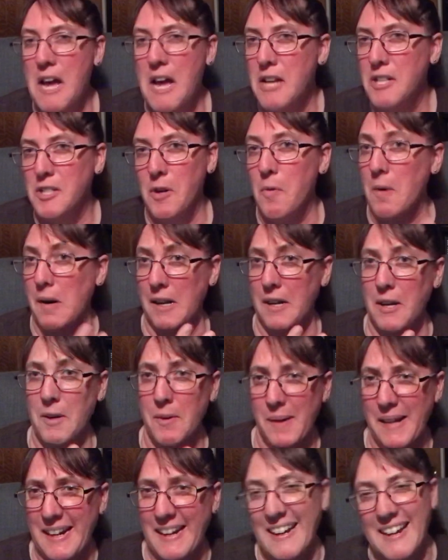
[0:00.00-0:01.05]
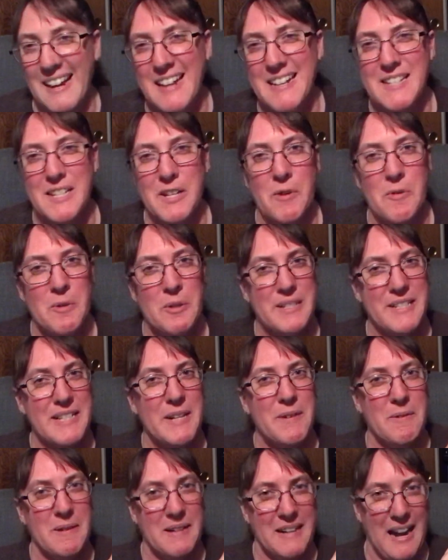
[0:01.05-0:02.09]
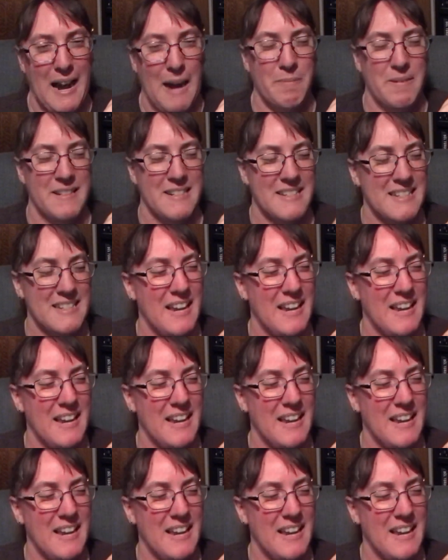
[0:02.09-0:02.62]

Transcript: So we're going to read it. And so we'll see what happens.